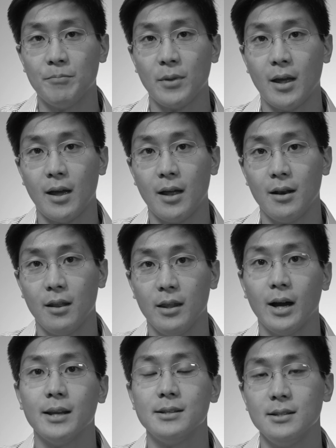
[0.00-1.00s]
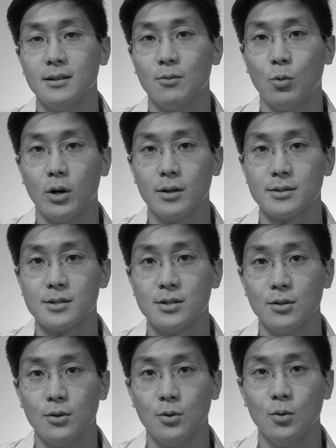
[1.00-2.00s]
And the idea was
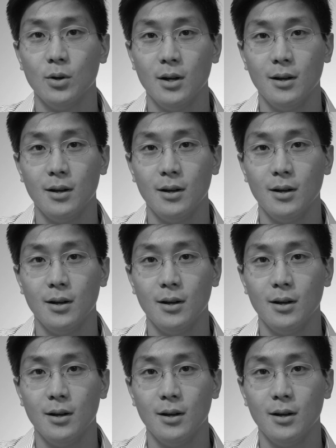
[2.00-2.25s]
to